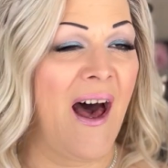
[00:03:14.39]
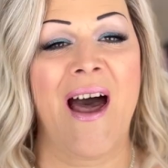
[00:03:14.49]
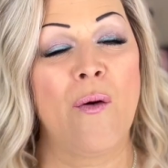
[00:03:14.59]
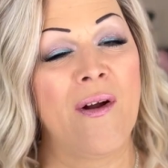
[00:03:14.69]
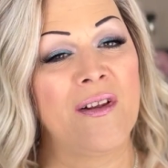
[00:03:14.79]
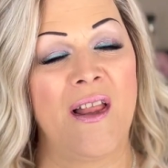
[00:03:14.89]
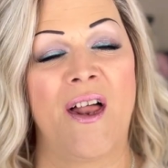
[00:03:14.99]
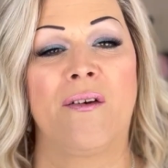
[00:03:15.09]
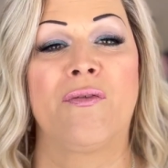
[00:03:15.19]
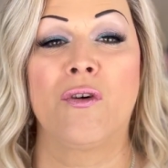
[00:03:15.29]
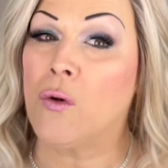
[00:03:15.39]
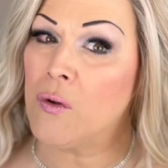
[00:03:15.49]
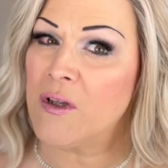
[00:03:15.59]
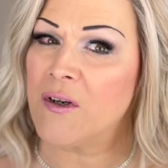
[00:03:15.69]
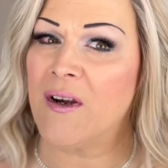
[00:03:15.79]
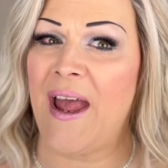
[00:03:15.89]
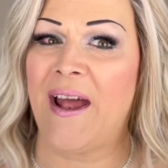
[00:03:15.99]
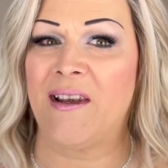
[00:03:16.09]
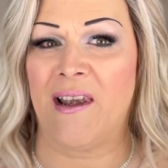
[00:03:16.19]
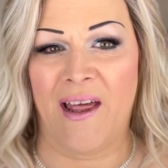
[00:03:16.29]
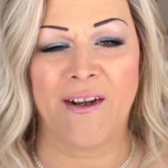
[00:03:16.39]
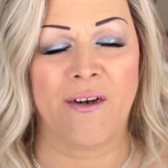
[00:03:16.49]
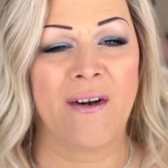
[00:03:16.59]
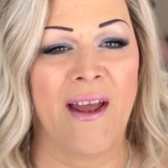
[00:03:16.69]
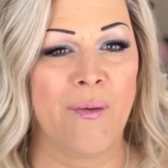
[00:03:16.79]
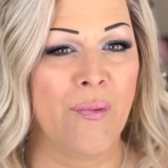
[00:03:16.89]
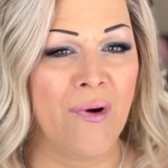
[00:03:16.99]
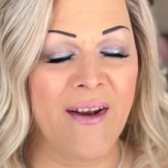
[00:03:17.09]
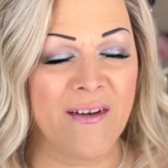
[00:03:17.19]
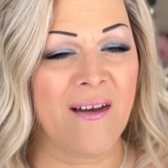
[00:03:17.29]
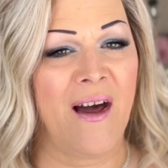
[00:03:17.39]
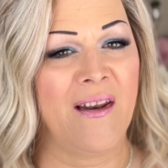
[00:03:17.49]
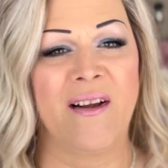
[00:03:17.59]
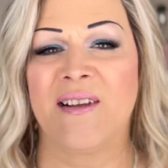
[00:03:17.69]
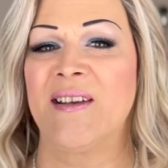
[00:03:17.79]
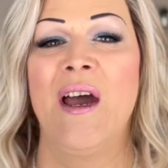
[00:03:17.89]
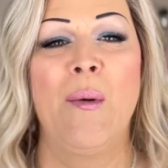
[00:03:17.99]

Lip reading: I wear a lot of cooler and lighter and brighter colors,